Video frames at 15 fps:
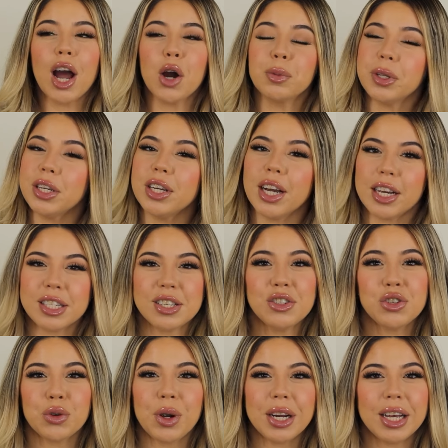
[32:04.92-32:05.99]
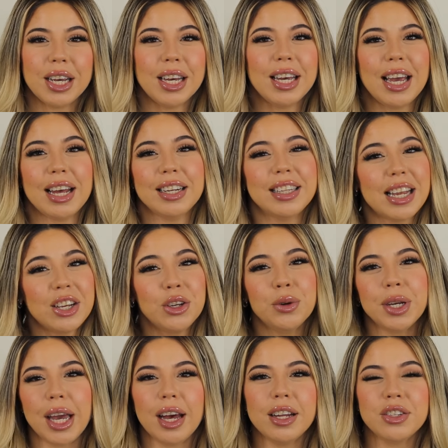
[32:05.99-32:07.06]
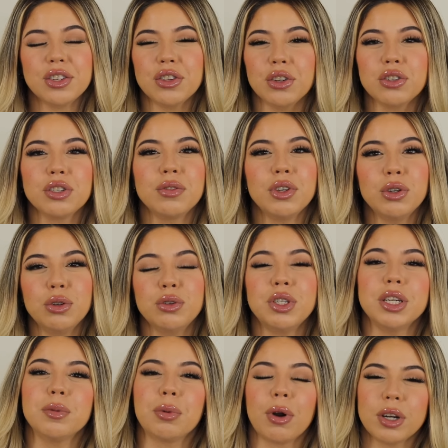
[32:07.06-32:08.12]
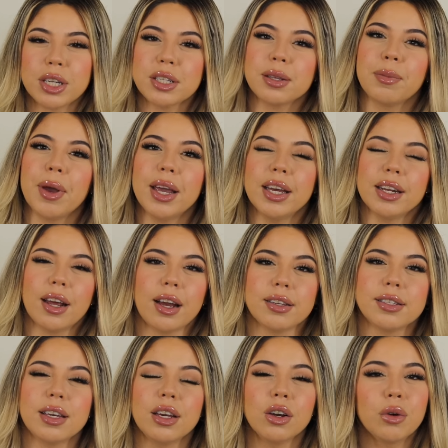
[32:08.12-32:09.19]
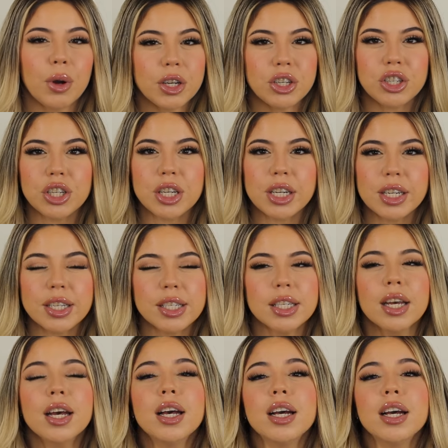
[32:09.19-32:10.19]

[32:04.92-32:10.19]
I hope that you guys enjoyed it, and thank you again to those of you who did participate in asking questions.